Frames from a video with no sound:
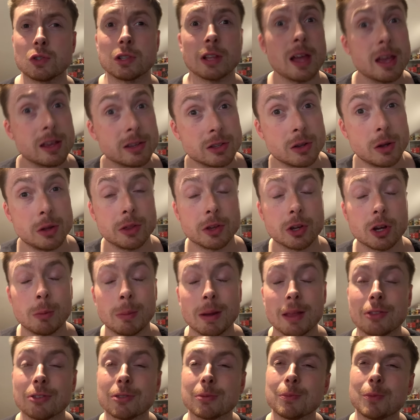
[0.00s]
Let us know in the
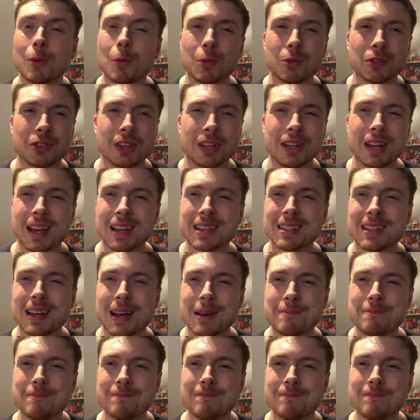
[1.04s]
comments, and we'll see you next time.